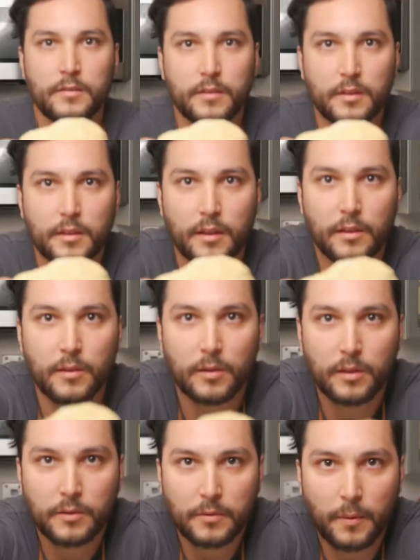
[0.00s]
me get that a little
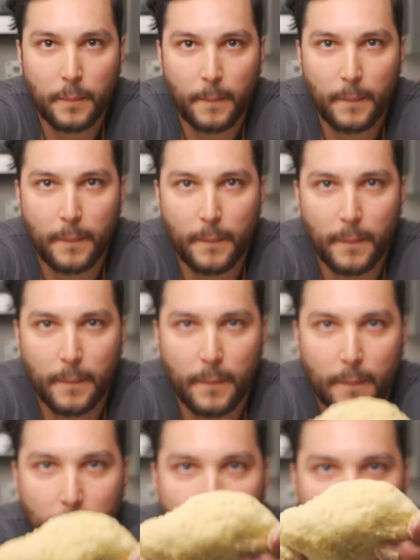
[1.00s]
closer.
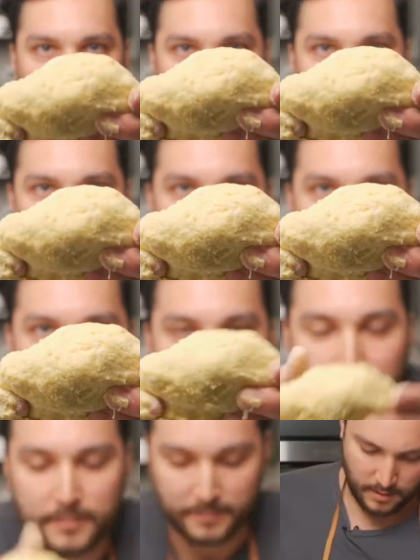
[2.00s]
Oh, yeah.
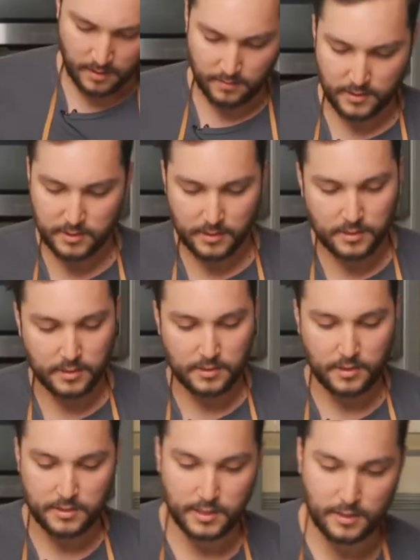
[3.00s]
Eventually it's gonna
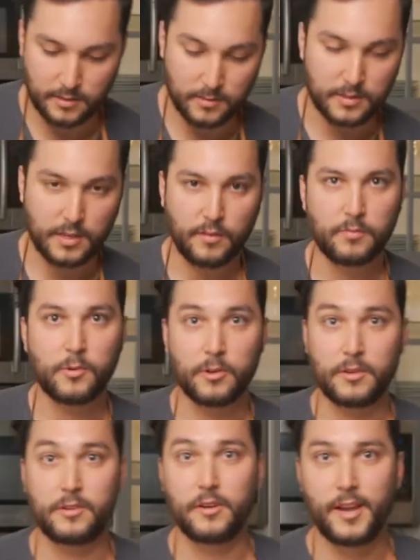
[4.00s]
start sticking to itself more
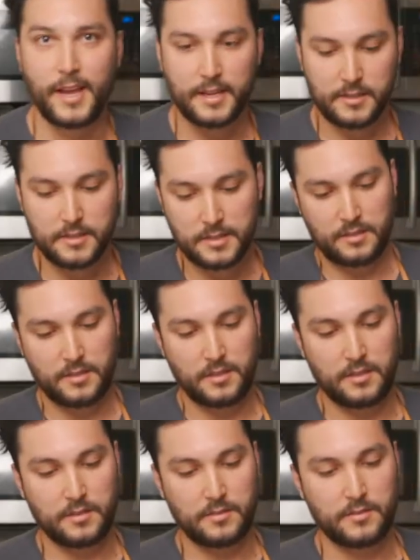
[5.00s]
than your hands, so you're
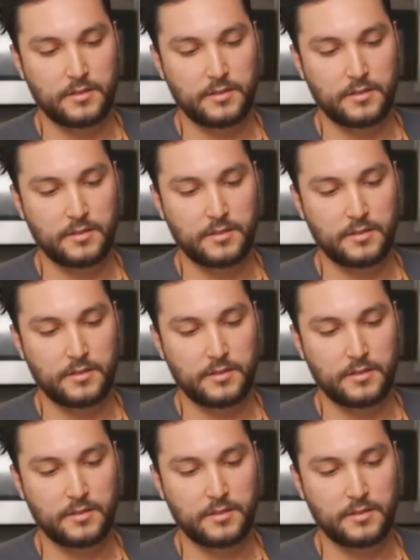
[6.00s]
gonna lose